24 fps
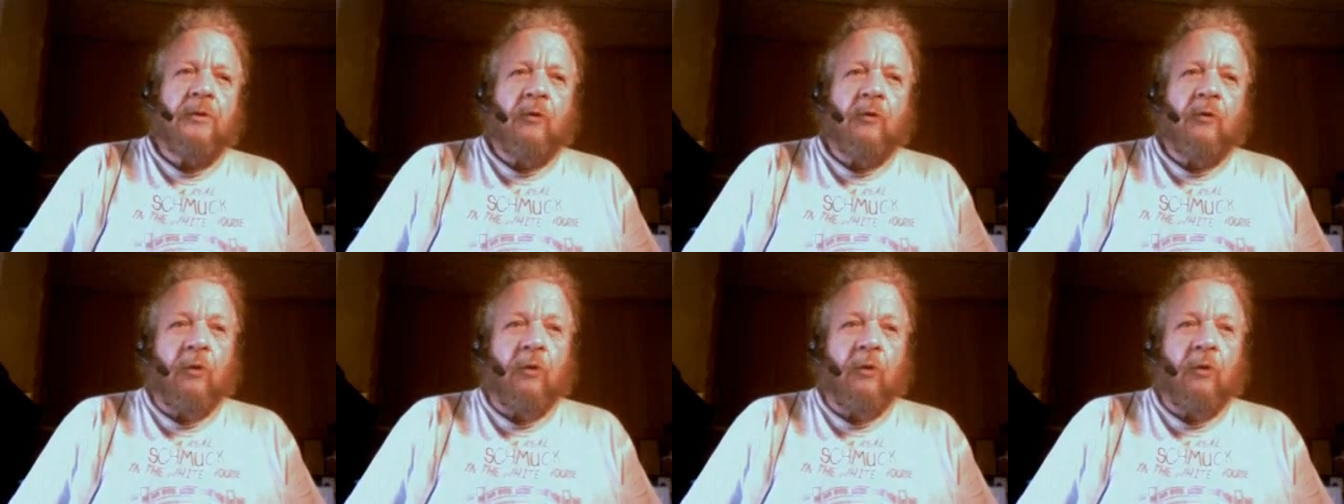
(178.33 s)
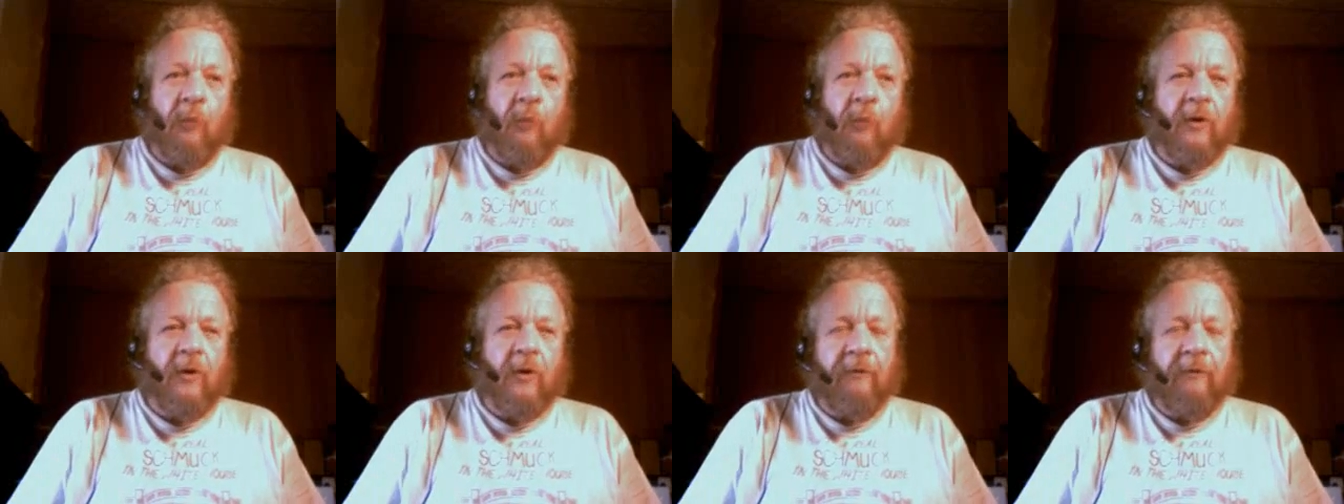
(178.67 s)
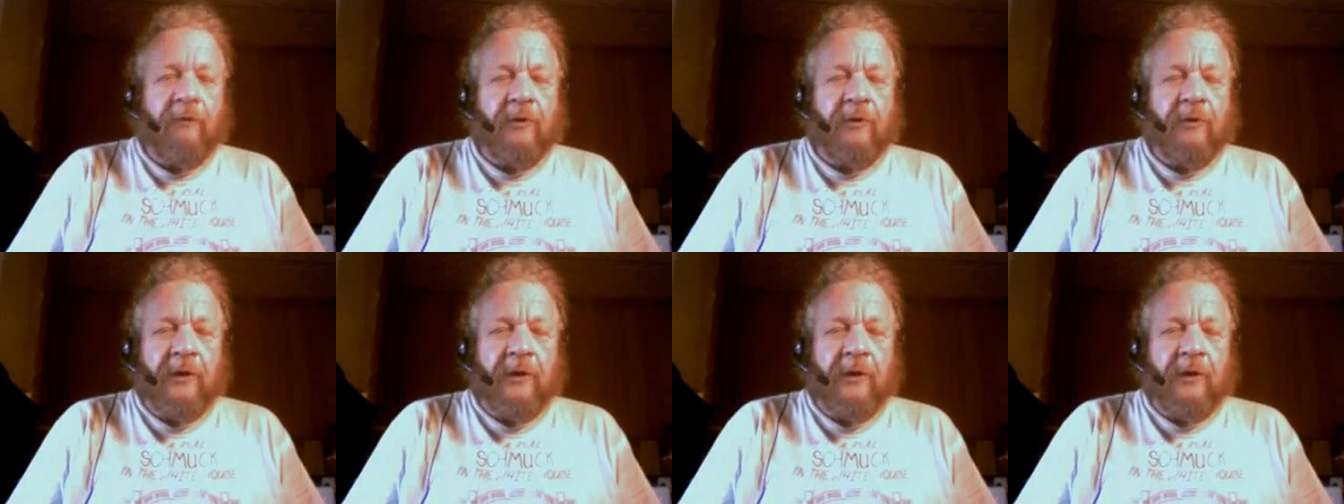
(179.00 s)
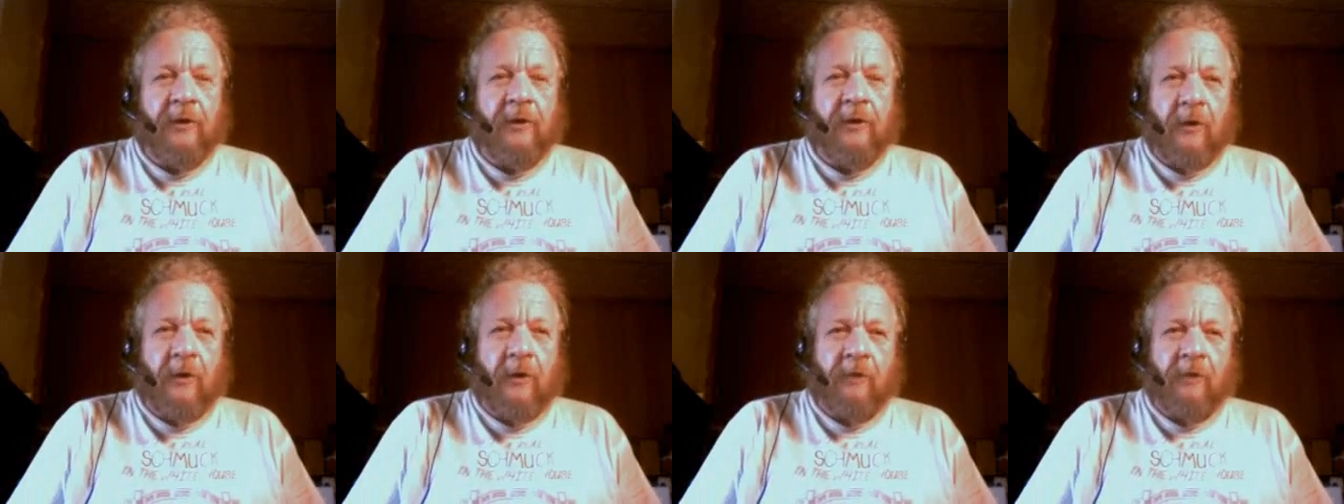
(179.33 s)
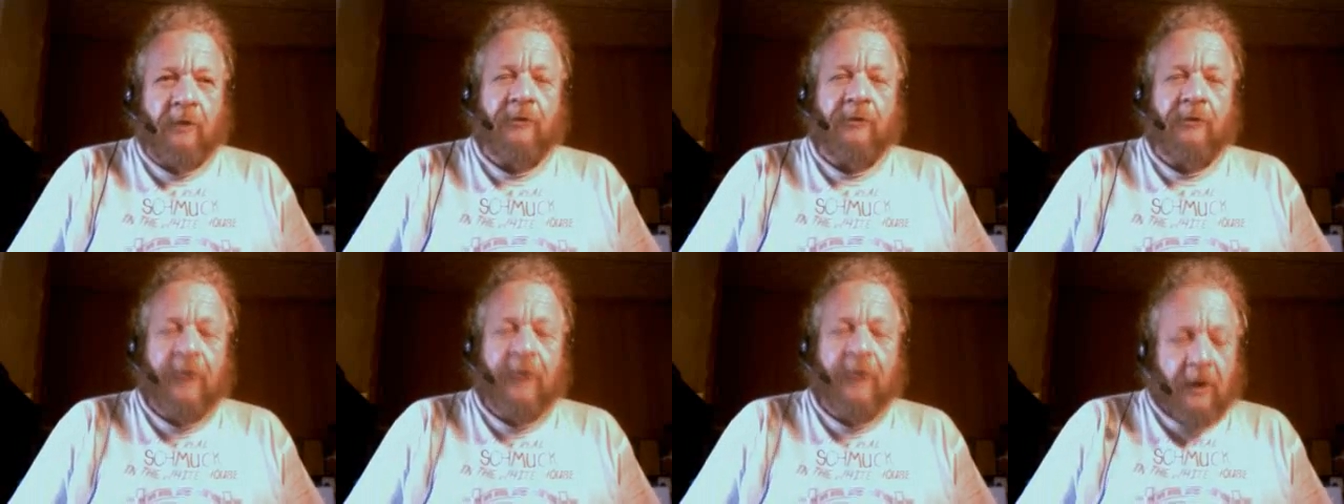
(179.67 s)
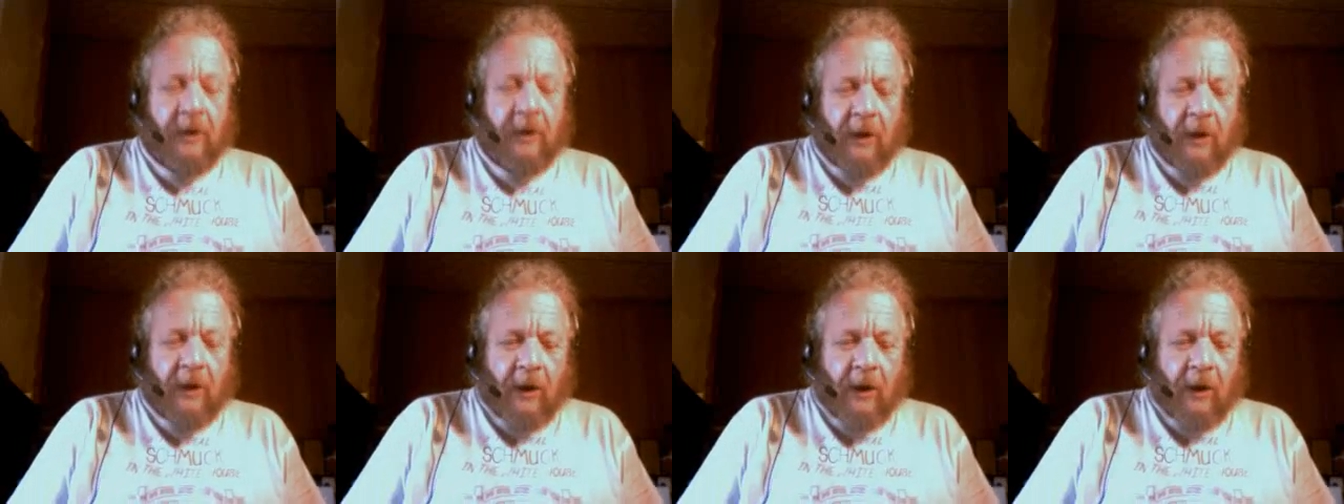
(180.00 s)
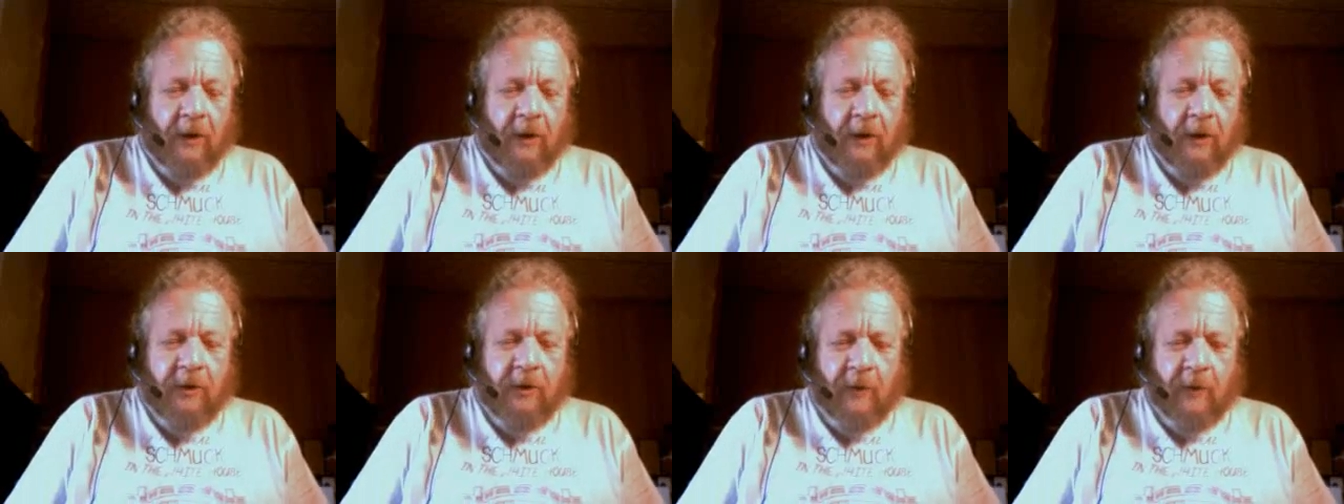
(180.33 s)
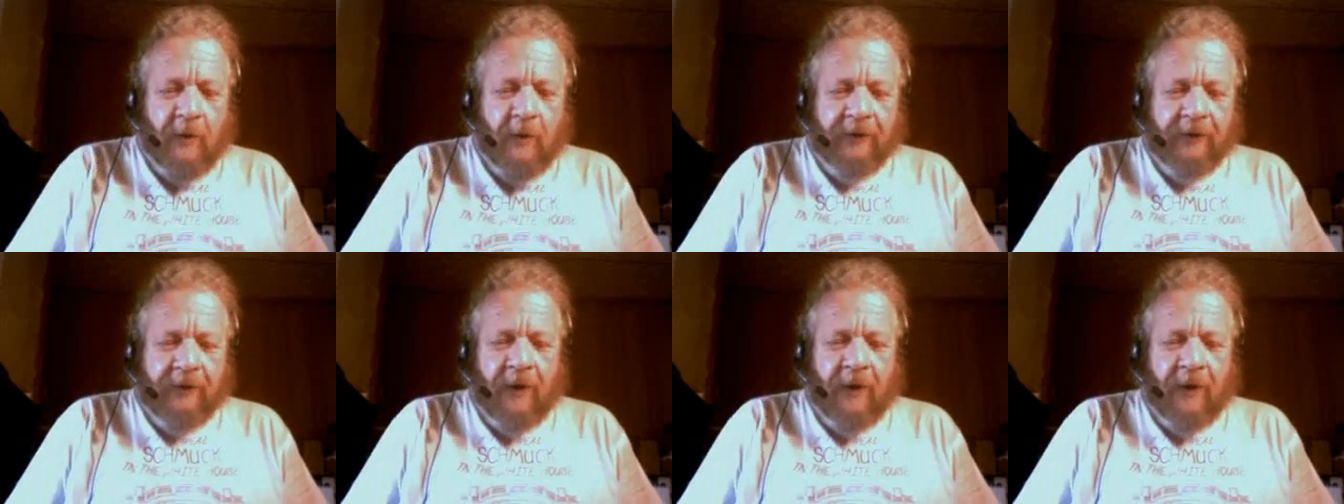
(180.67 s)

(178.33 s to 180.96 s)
or one of the lead articles. U.S.